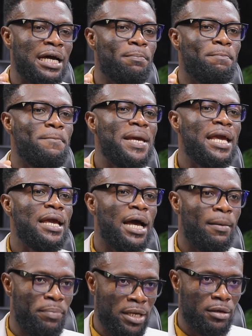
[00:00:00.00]
that may
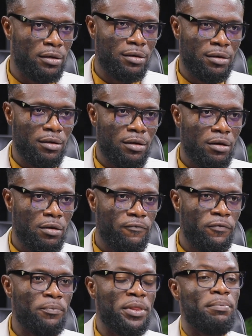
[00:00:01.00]
happen
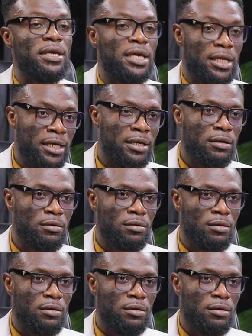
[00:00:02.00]
from the beginning,